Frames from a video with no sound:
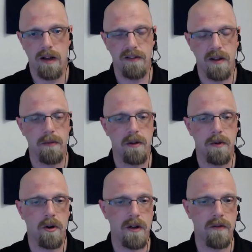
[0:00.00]
Some of them
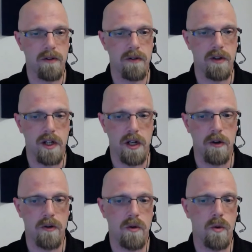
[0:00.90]
are even
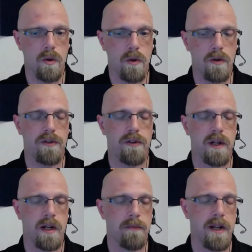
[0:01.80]
geared towards
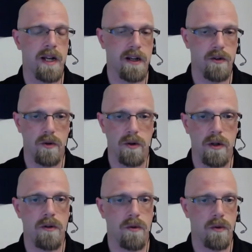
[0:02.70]

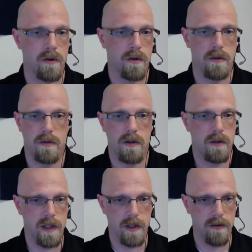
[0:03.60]
Android or
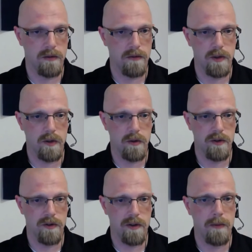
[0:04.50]
your
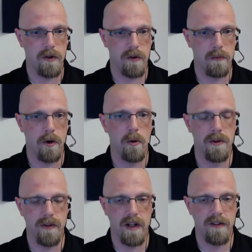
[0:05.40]
typical mobile
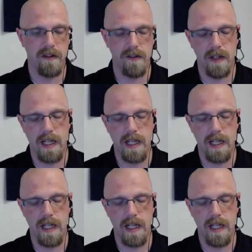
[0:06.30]
devices.